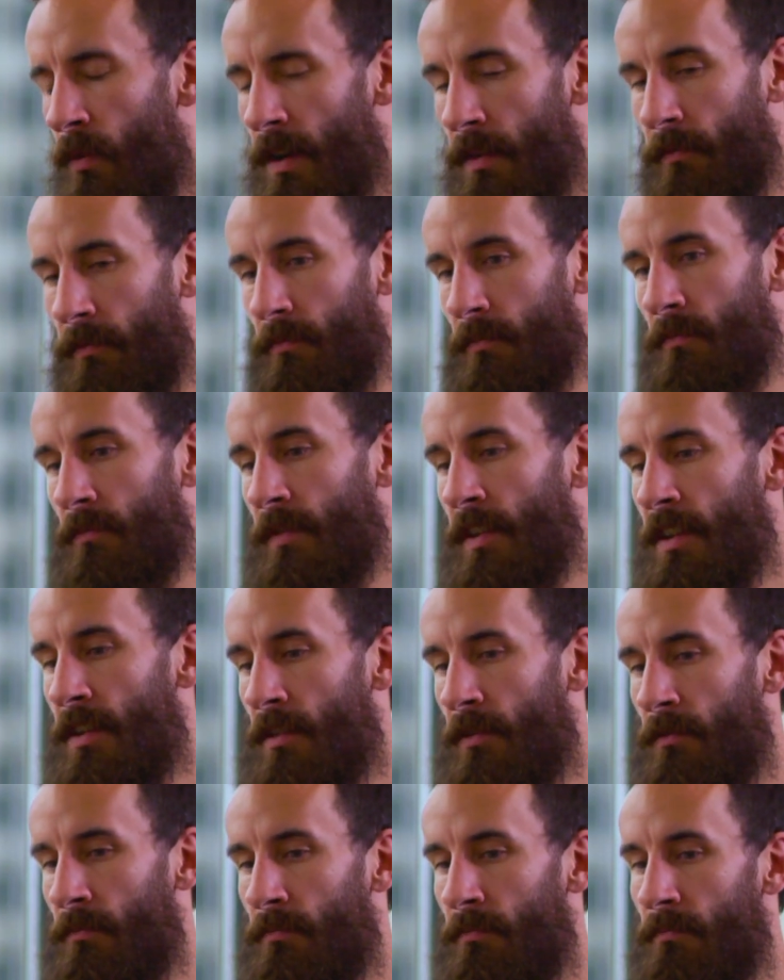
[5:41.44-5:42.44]
what you
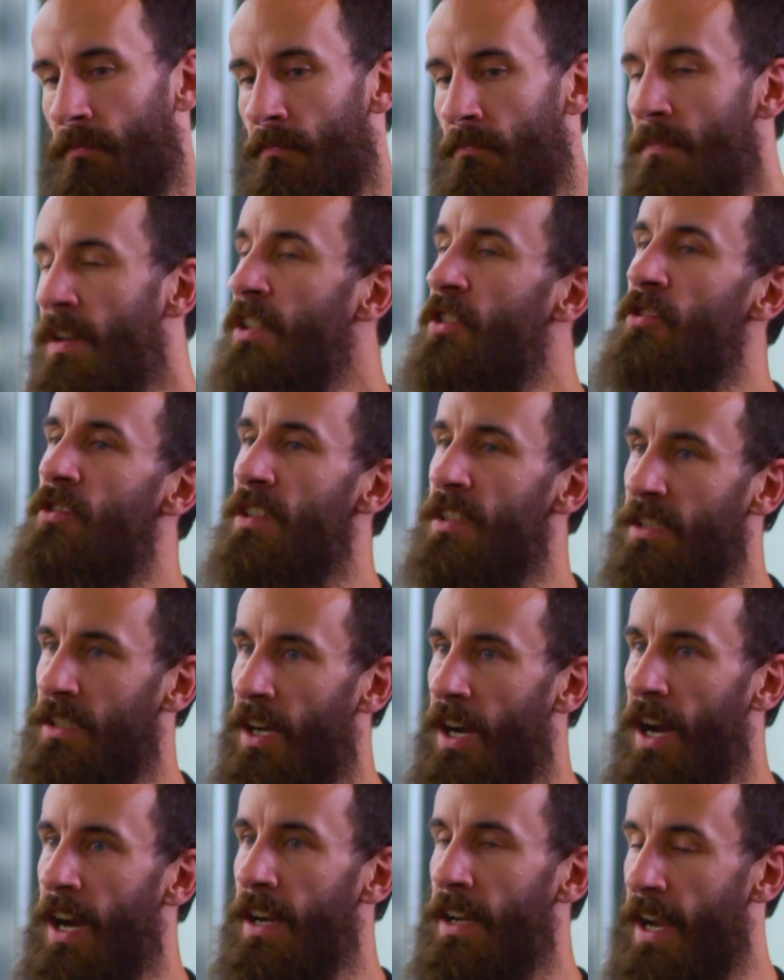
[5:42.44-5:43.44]
know made you
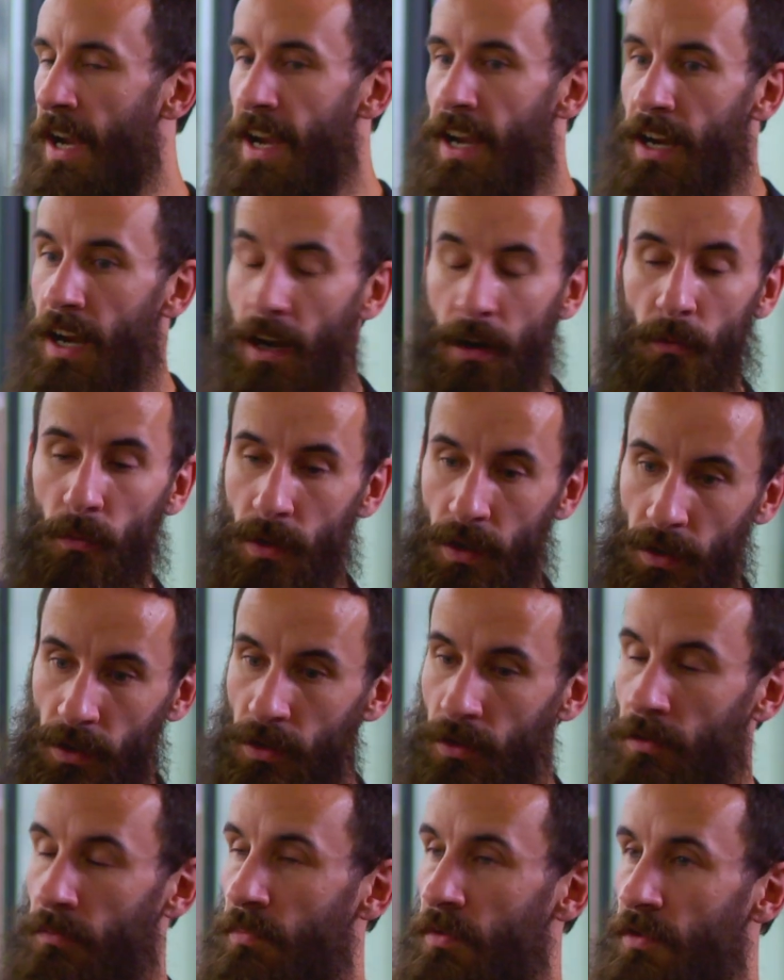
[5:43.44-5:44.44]
decide? Hey, I want to
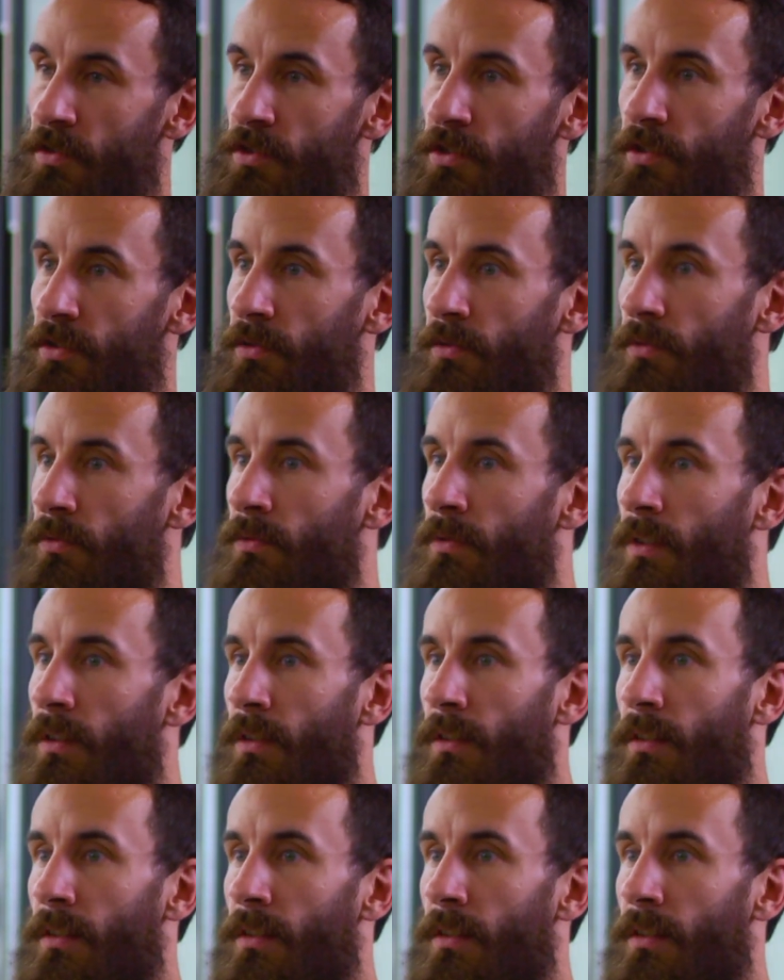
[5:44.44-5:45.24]
go pursue